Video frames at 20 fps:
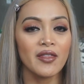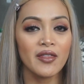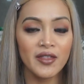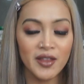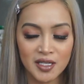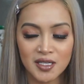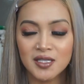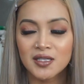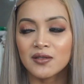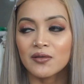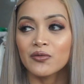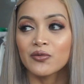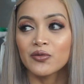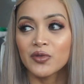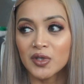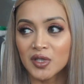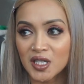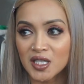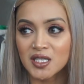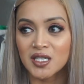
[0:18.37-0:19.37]
This
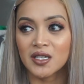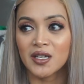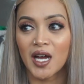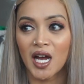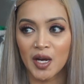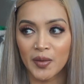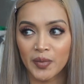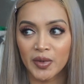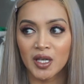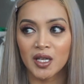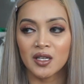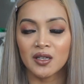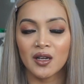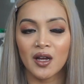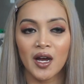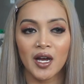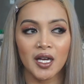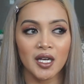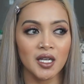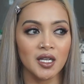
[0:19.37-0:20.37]
really did happen.
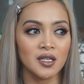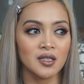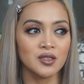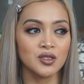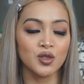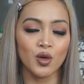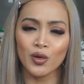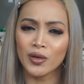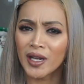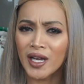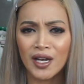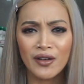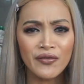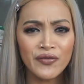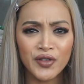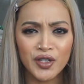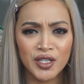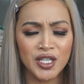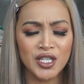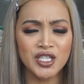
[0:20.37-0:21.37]
I don't have
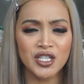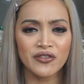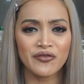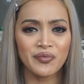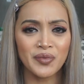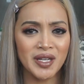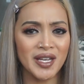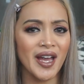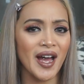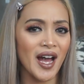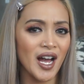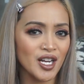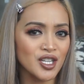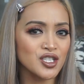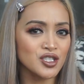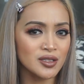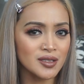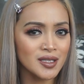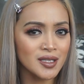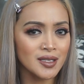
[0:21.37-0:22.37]
footage of me
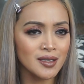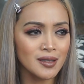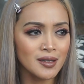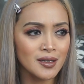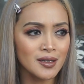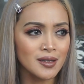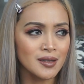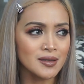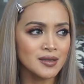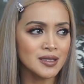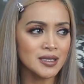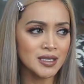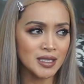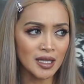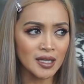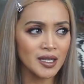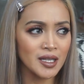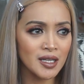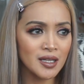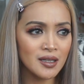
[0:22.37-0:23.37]
actually
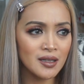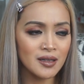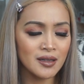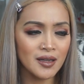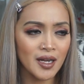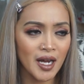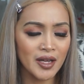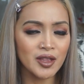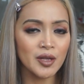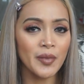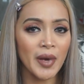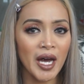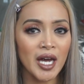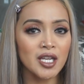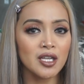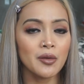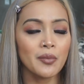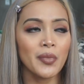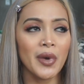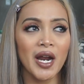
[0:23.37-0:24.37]
yelling at the
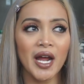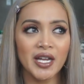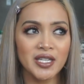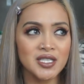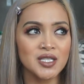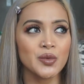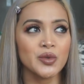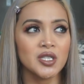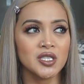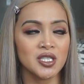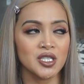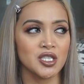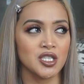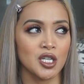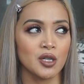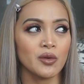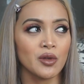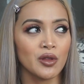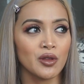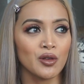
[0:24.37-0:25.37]
man, but I just wanted to
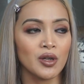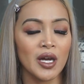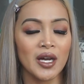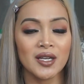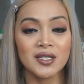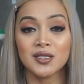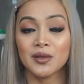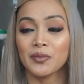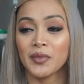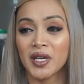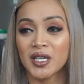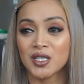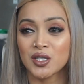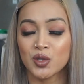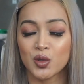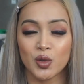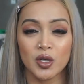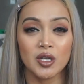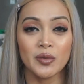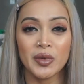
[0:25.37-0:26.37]
share with you guys my story